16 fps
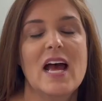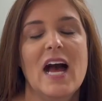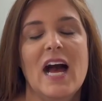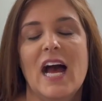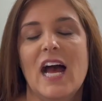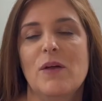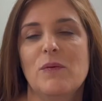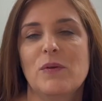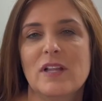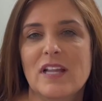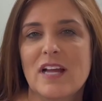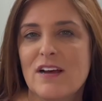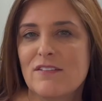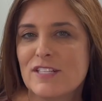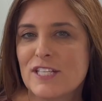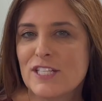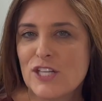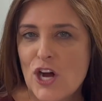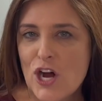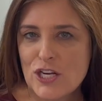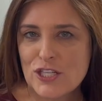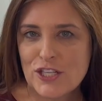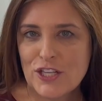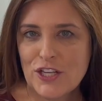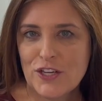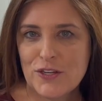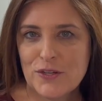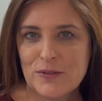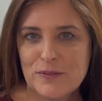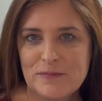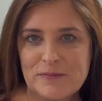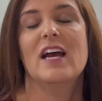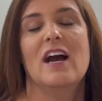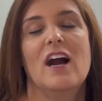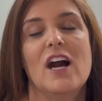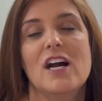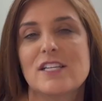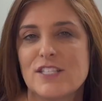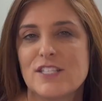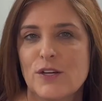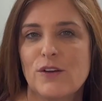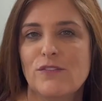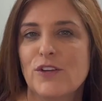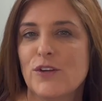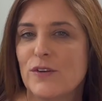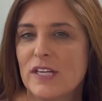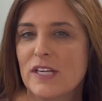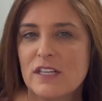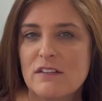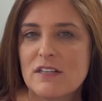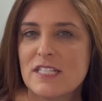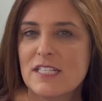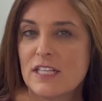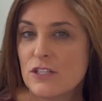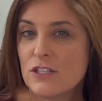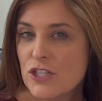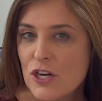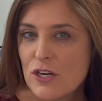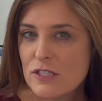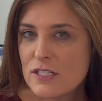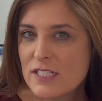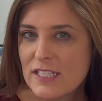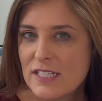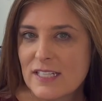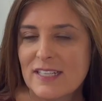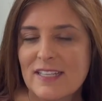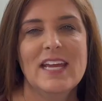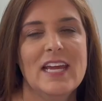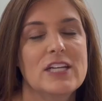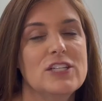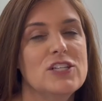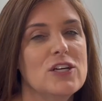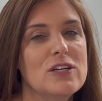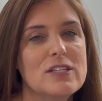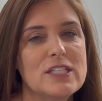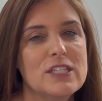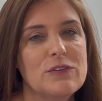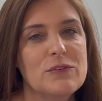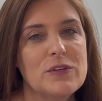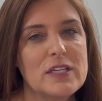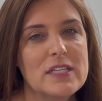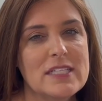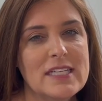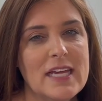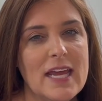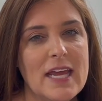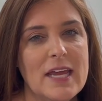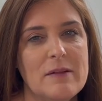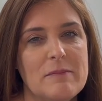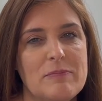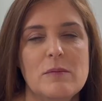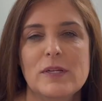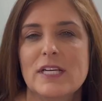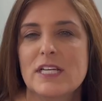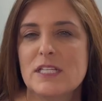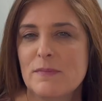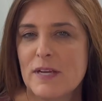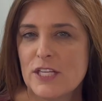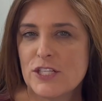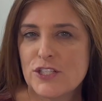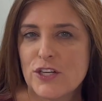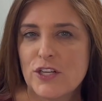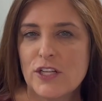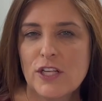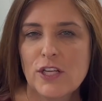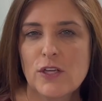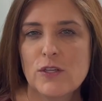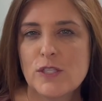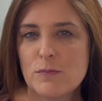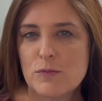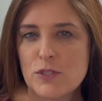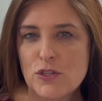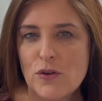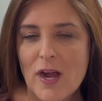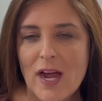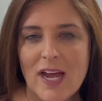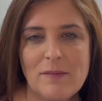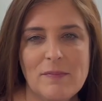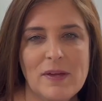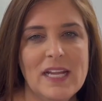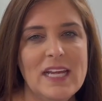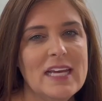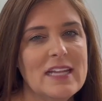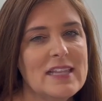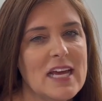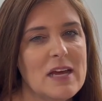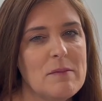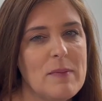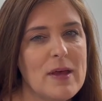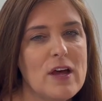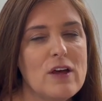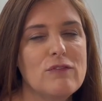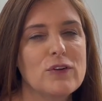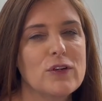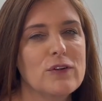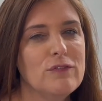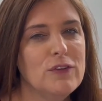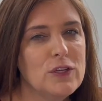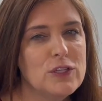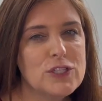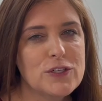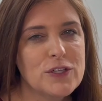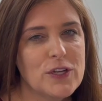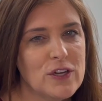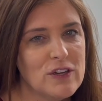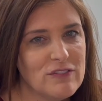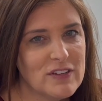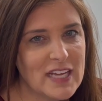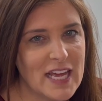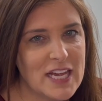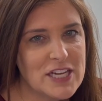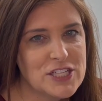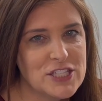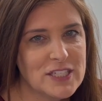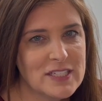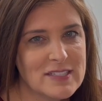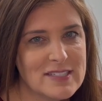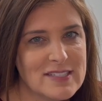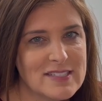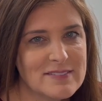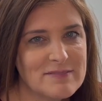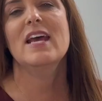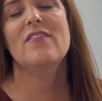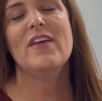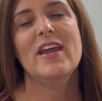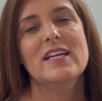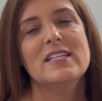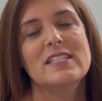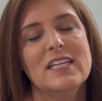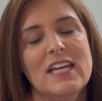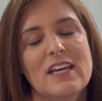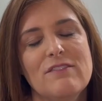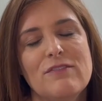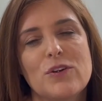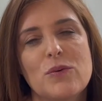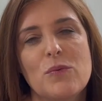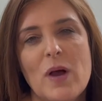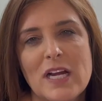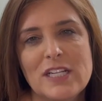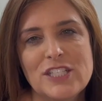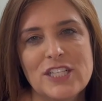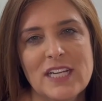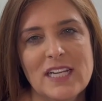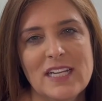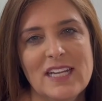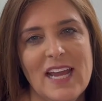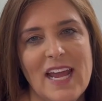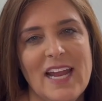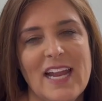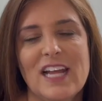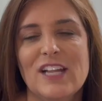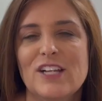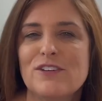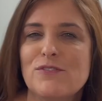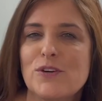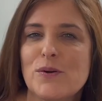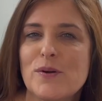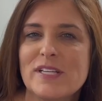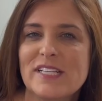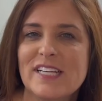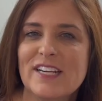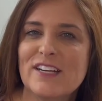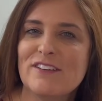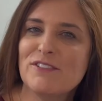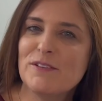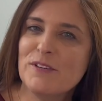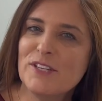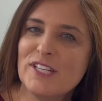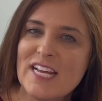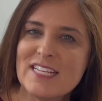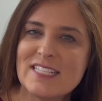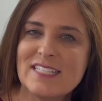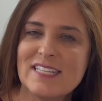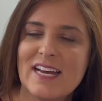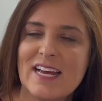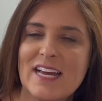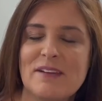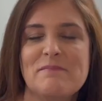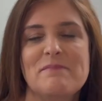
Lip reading: I would love to talk to you. Also, if you're interested in Charleston real estate, please make sure that you subscribe and hit that bell for future notifications. Thanks again for watching, and I look forward to hearing from you next time.